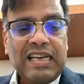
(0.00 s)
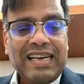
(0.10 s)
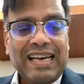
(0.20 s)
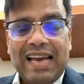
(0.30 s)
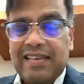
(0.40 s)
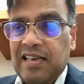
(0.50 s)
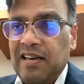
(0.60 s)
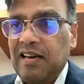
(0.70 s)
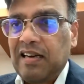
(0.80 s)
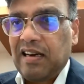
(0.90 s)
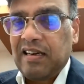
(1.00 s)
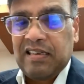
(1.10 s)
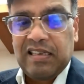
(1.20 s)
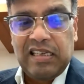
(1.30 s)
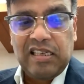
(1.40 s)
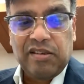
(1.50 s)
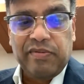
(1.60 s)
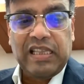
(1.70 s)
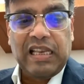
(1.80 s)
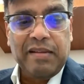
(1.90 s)
national currencies
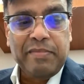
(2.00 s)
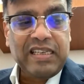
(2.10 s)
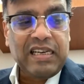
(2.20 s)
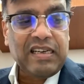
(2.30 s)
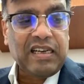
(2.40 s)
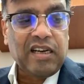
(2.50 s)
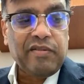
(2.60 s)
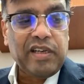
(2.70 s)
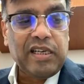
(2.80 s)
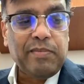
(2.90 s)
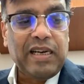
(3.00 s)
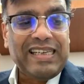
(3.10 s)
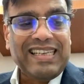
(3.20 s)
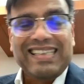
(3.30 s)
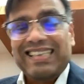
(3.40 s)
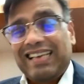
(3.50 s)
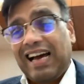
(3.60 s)
with limited convertibility